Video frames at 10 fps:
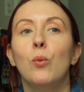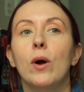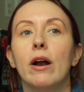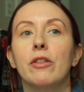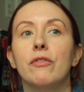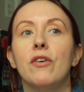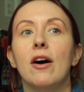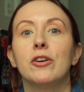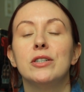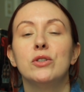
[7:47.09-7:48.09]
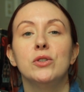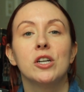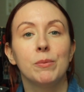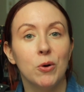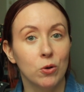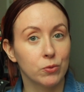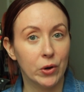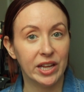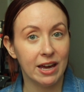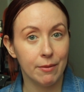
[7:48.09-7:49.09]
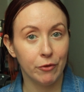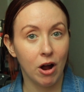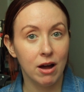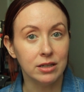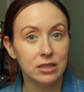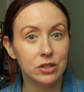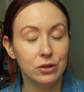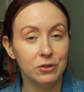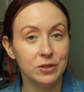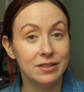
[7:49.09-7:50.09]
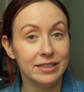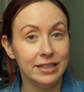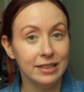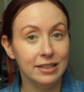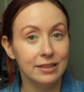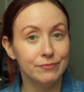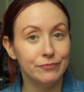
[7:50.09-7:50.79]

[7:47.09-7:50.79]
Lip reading: where the father is using a Polaroid camera to see